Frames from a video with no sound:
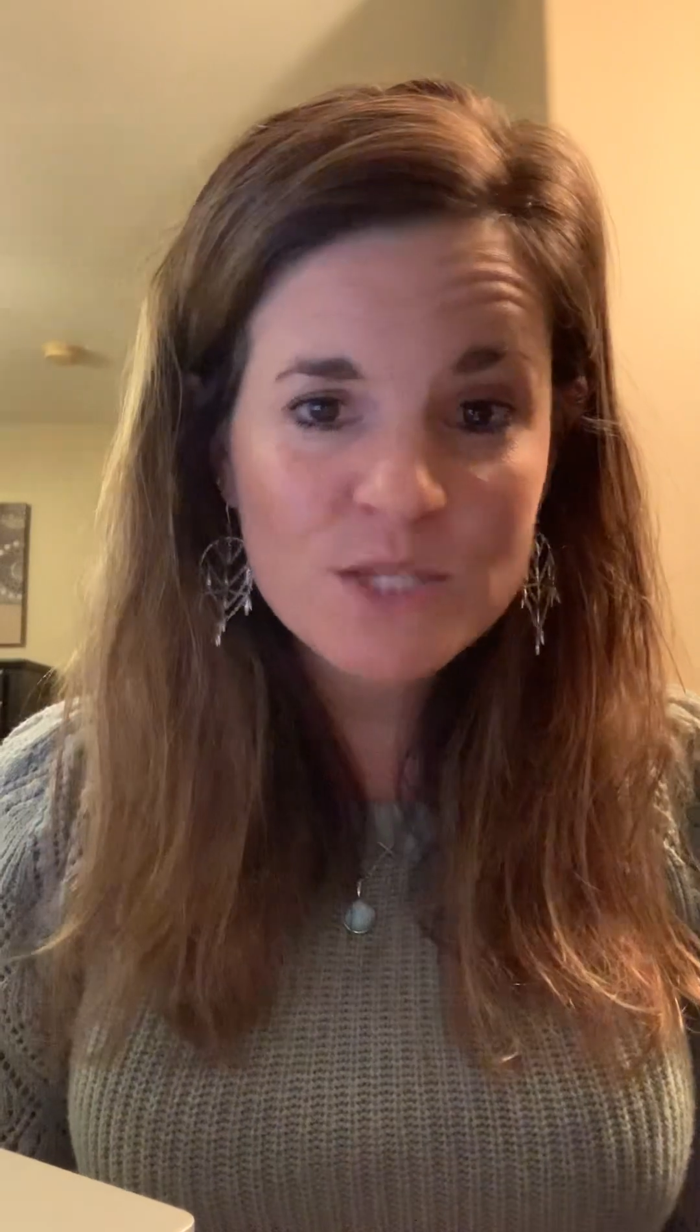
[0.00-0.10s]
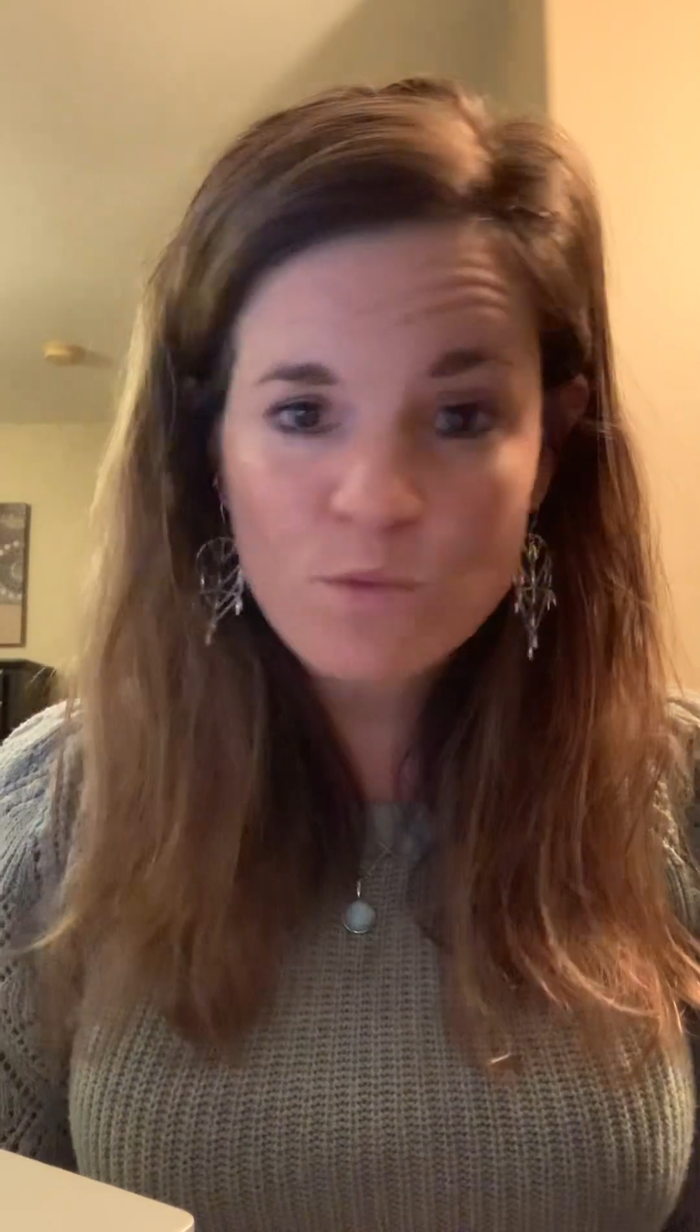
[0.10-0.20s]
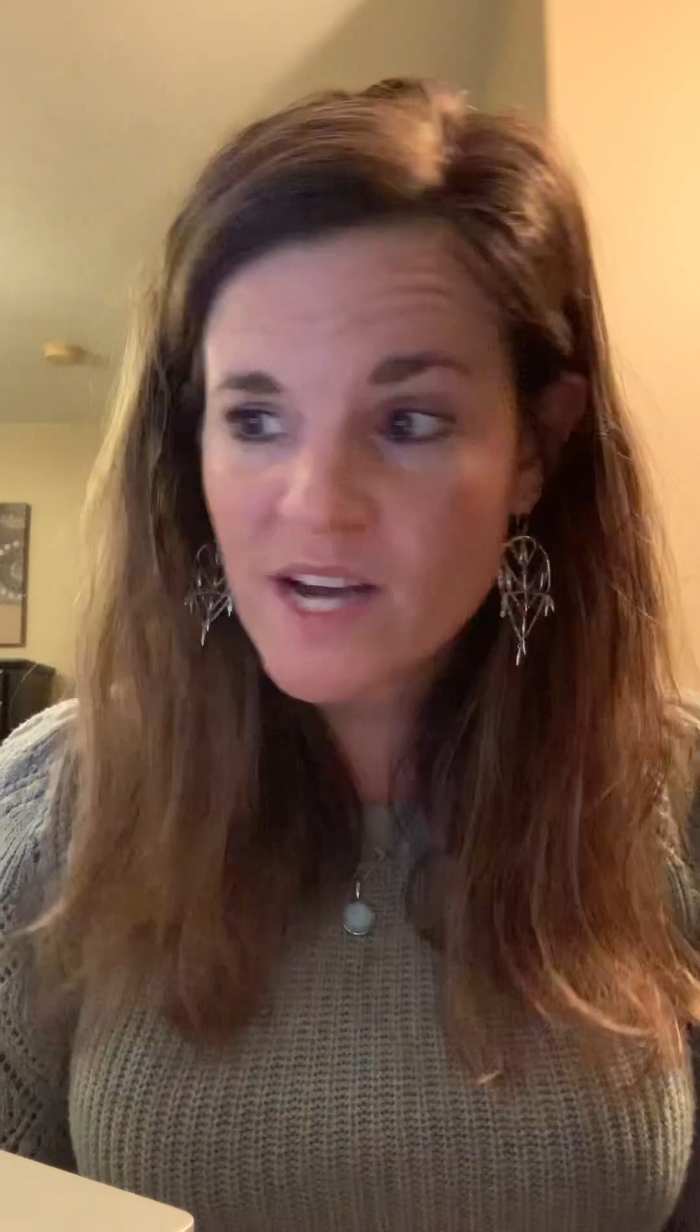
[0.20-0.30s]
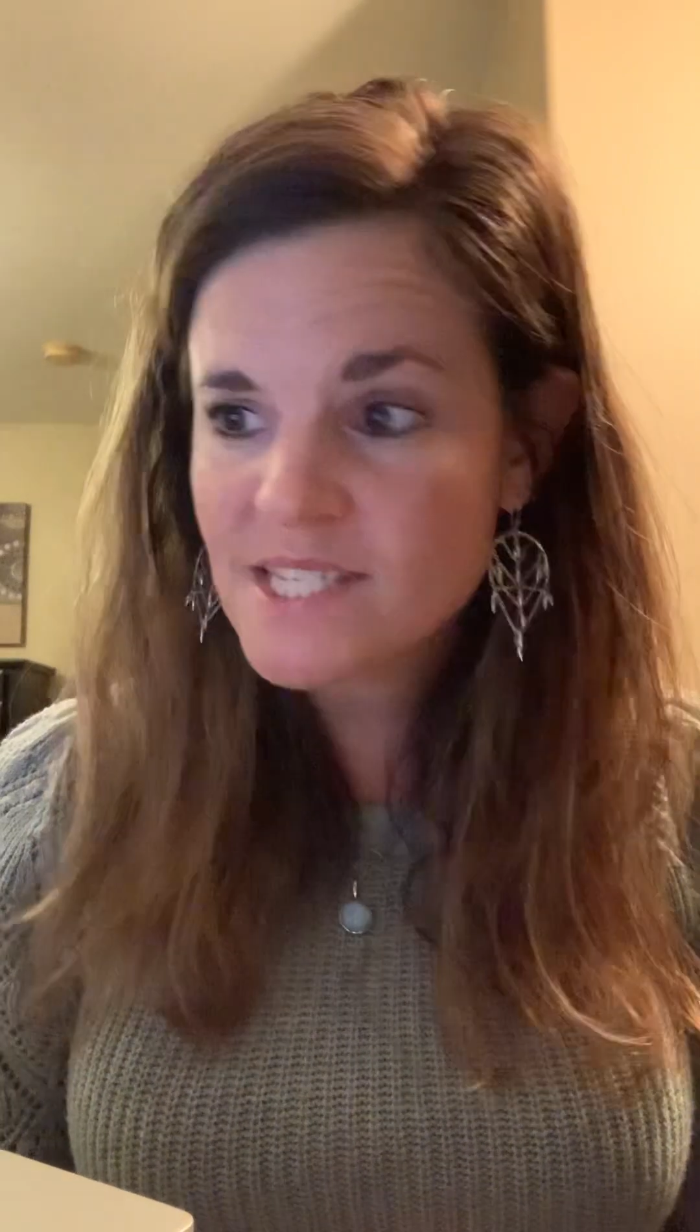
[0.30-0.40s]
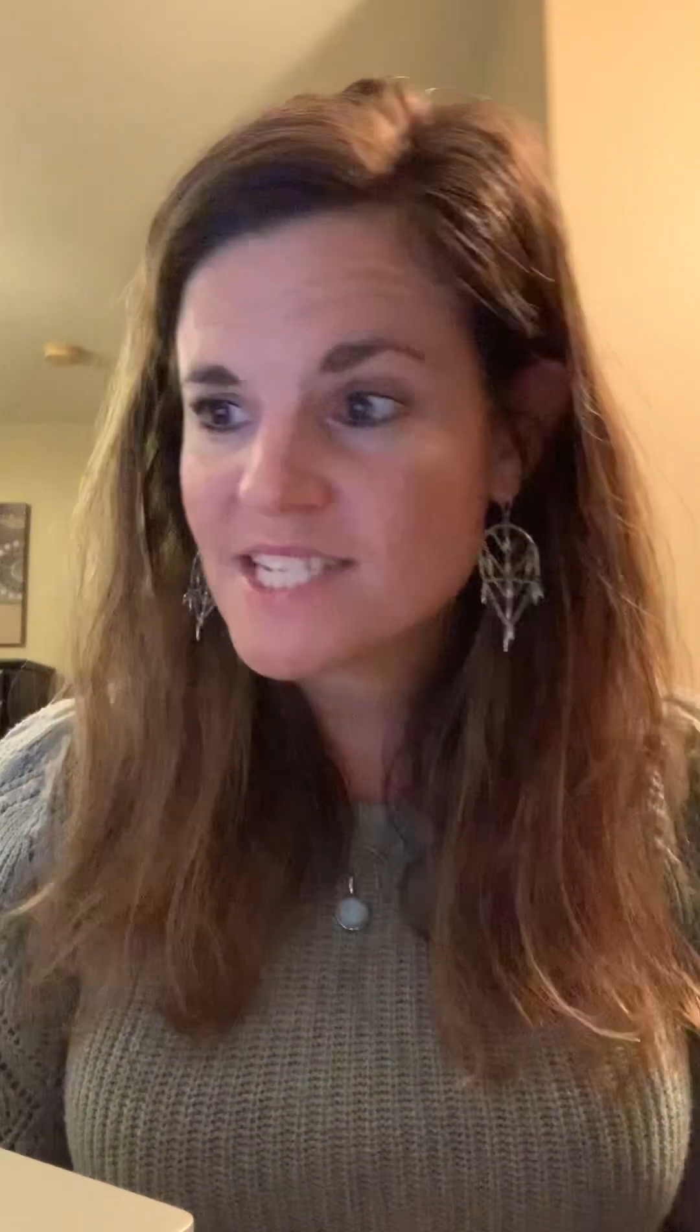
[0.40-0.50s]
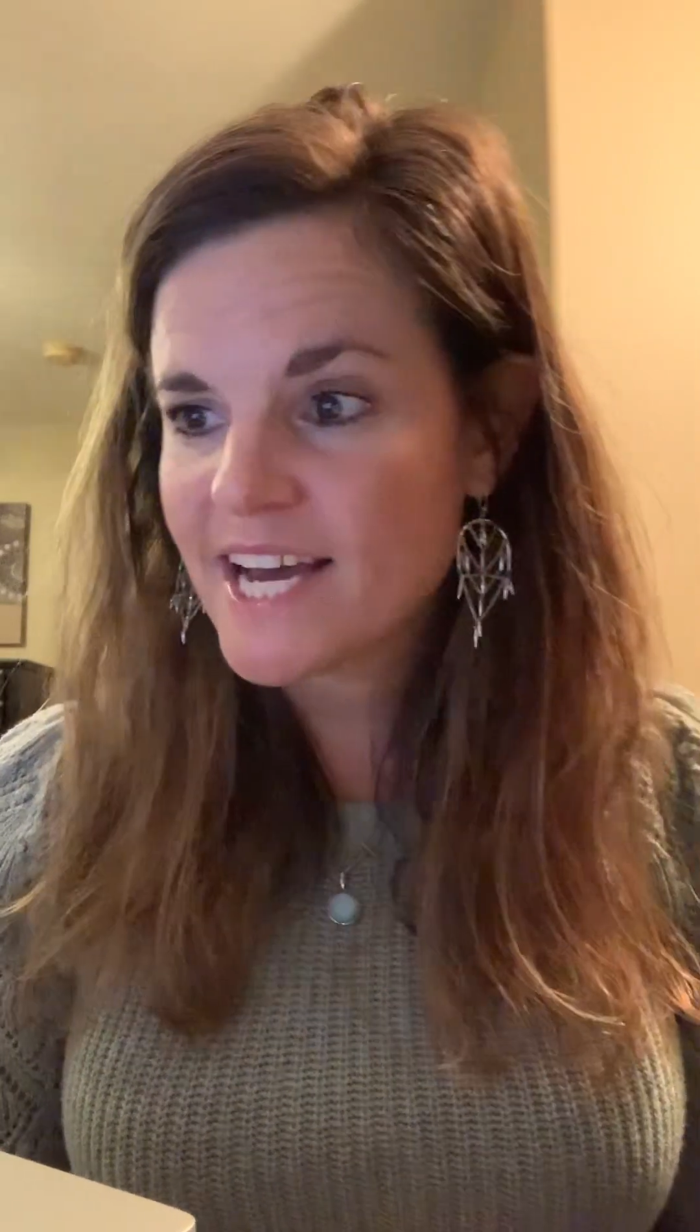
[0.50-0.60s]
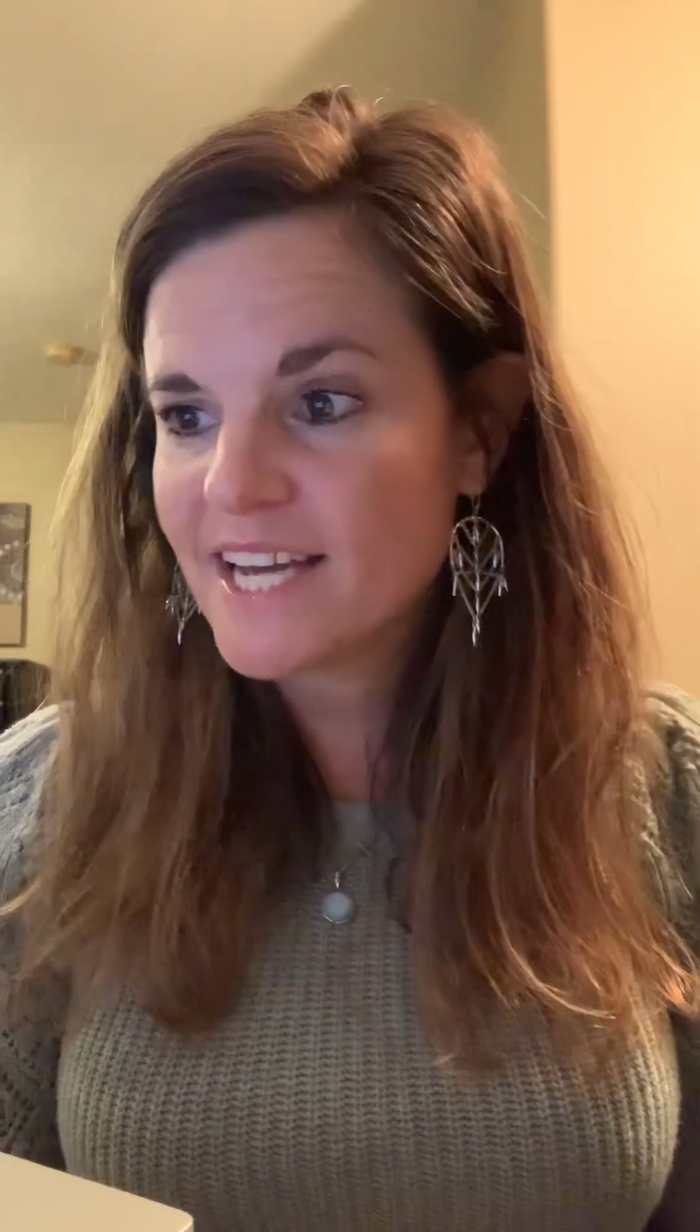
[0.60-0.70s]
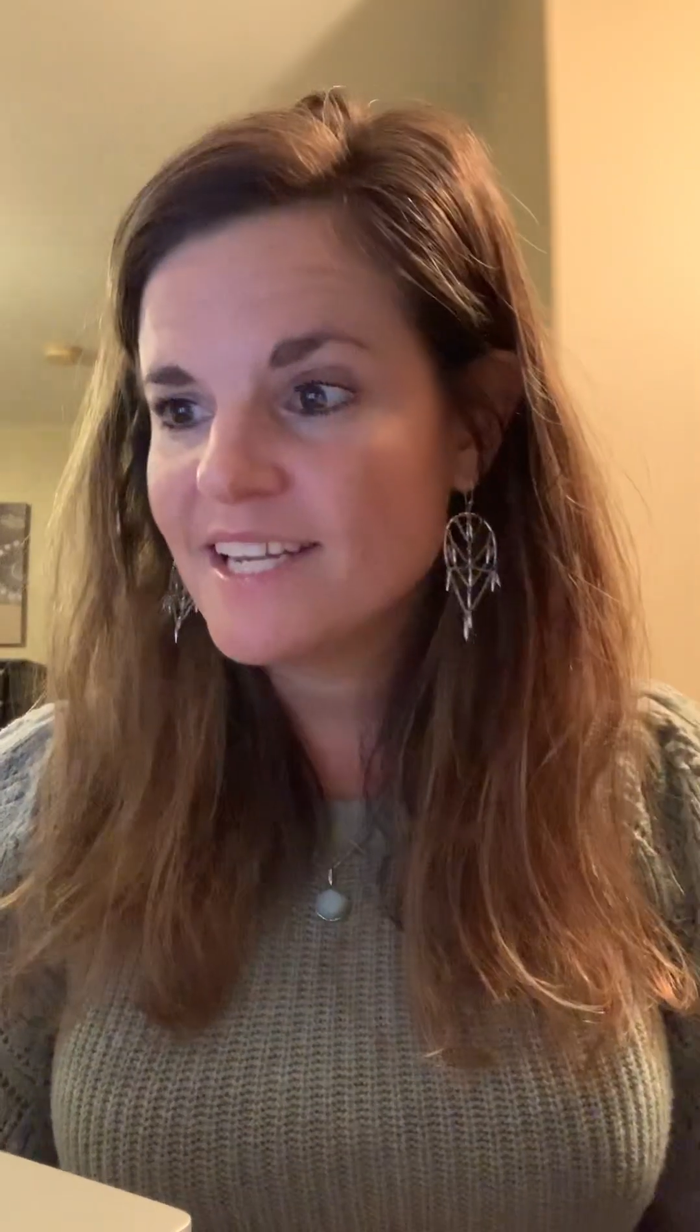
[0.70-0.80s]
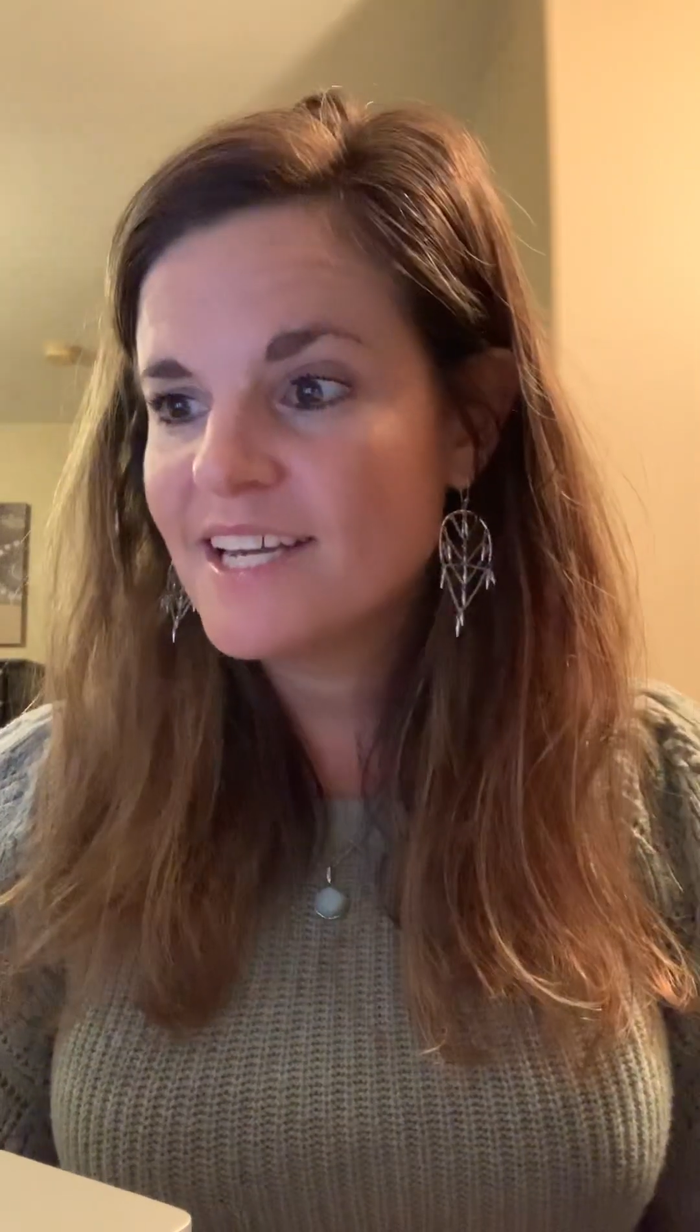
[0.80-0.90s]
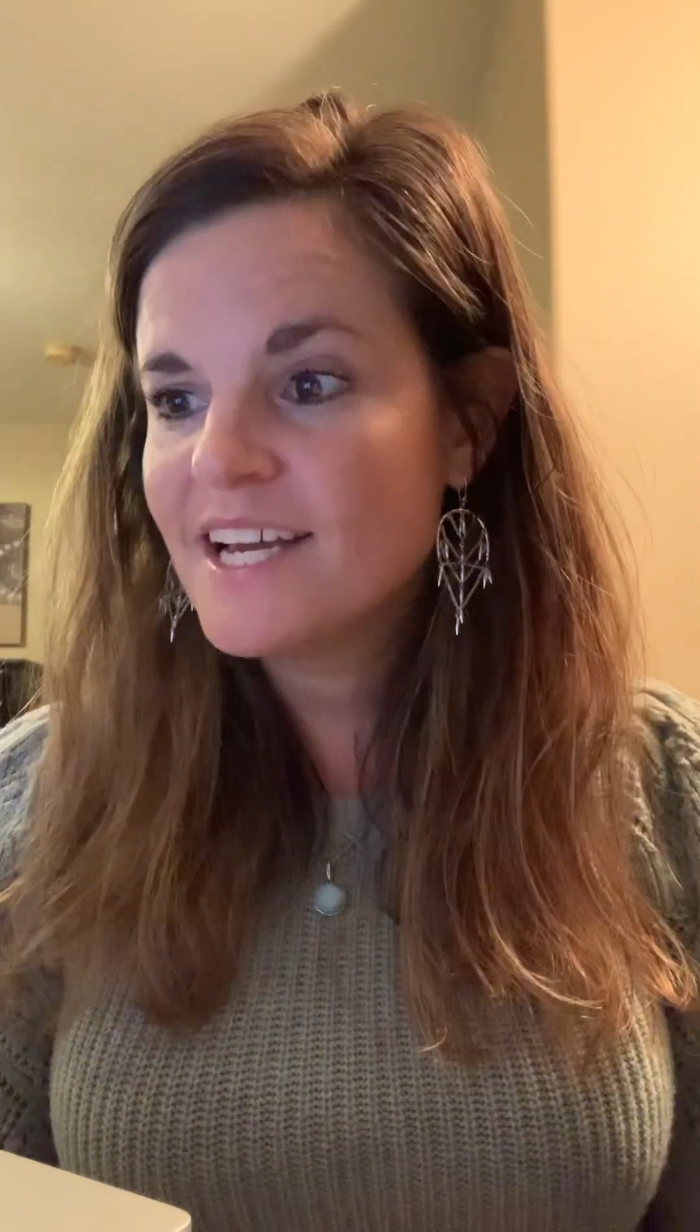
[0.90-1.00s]
was
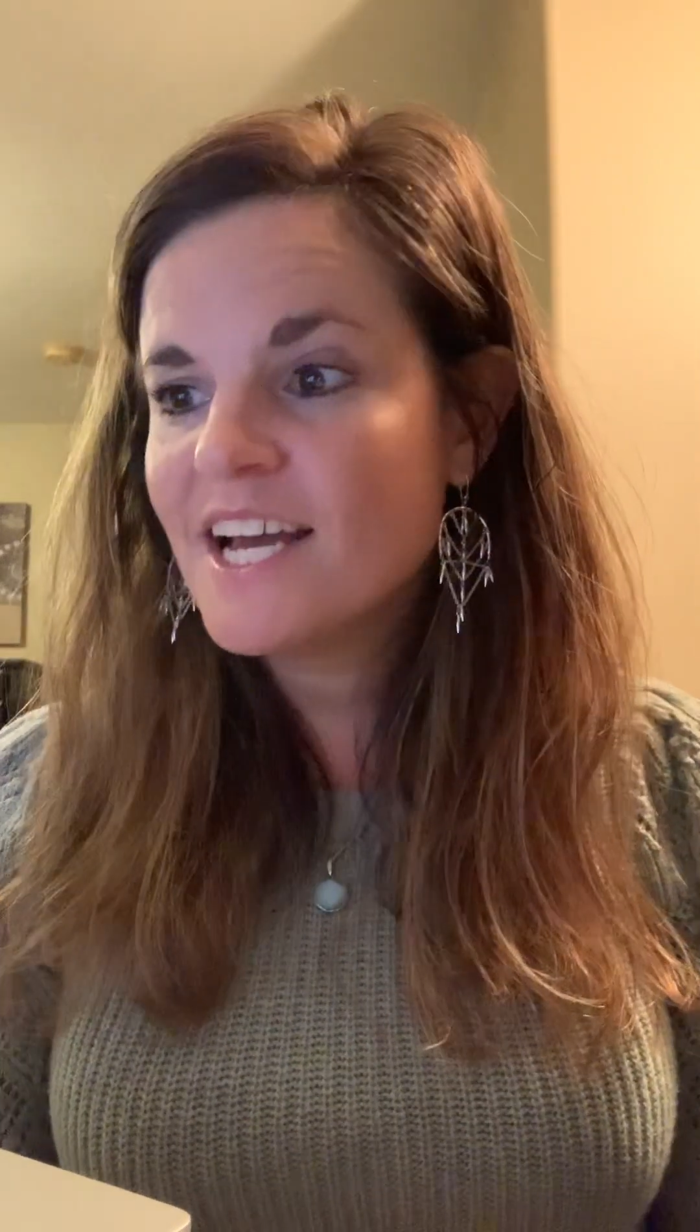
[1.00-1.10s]
dead.